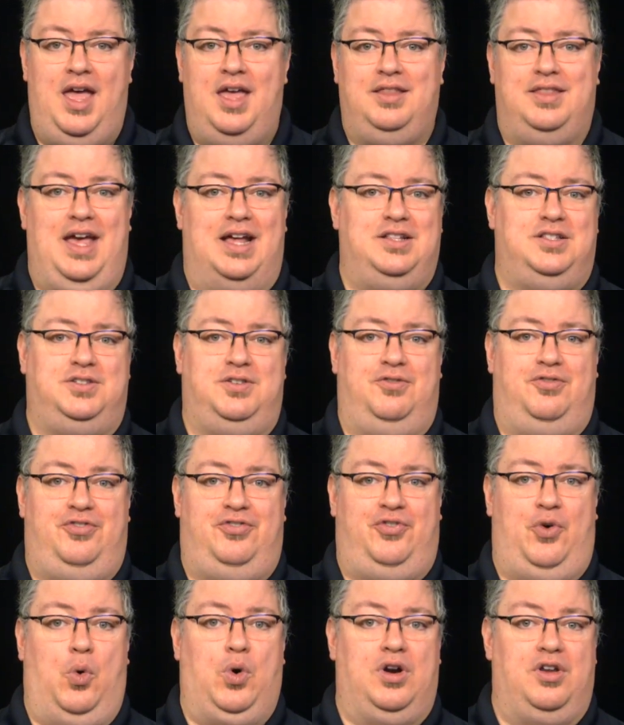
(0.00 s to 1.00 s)
That's
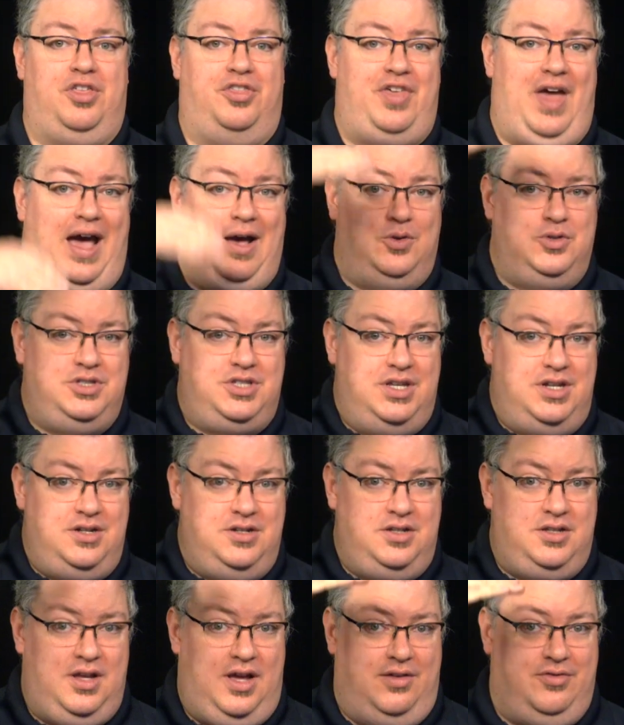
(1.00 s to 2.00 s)

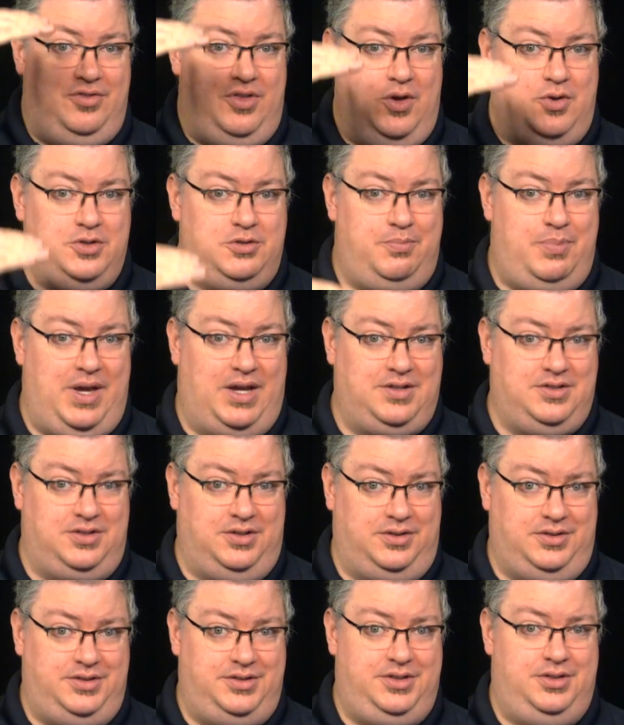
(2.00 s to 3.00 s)
4,000 of those
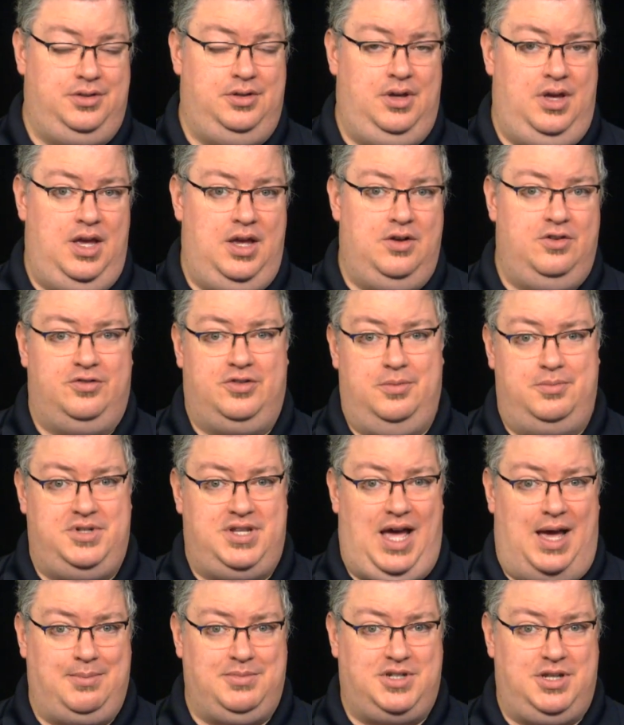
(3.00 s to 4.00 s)
pixels from
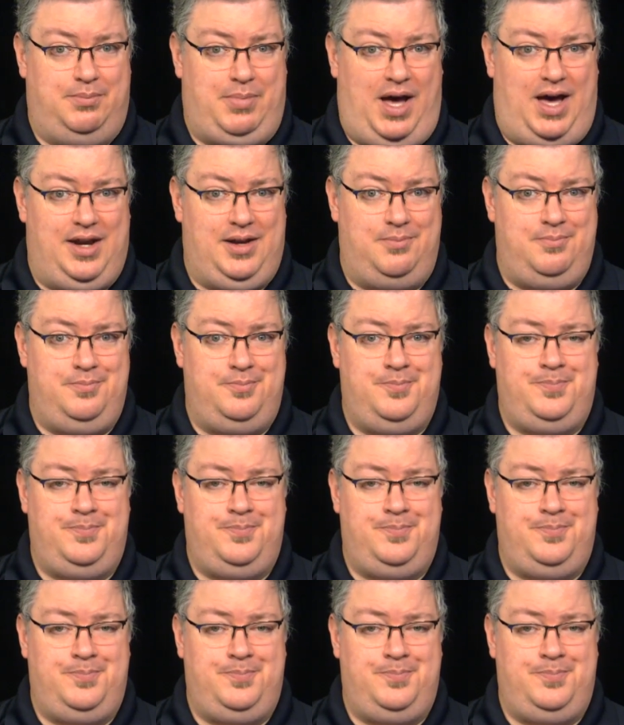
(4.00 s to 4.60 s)
top to bottom.